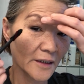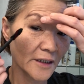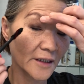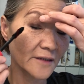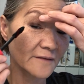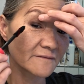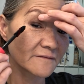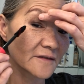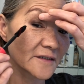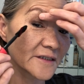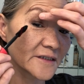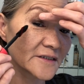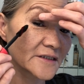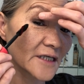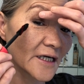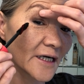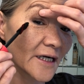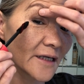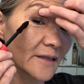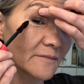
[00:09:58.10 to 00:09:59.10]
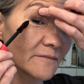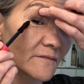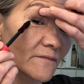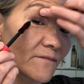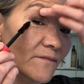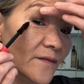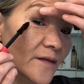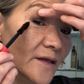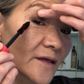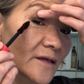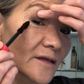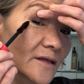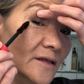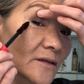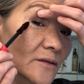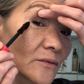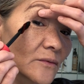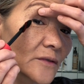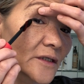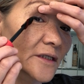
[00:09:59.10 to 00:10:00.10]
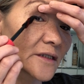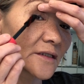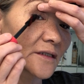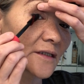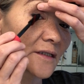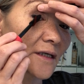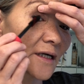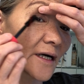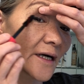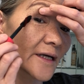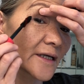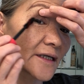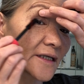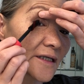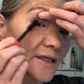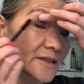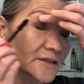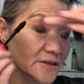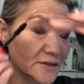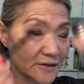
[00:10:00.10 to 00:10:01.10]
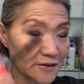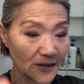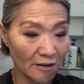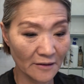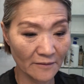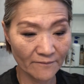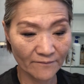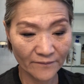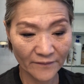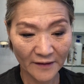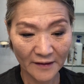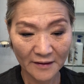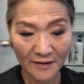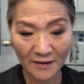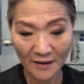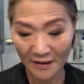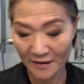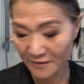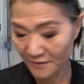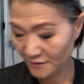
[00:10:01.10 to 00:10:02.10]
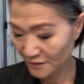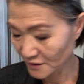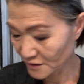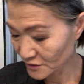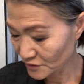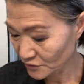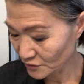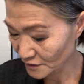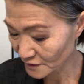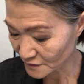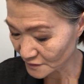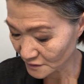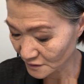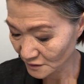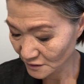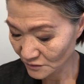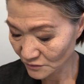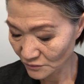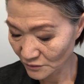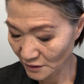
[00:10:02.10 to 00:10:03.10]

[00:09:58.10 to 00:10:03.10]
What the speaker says: every time when I get an interesting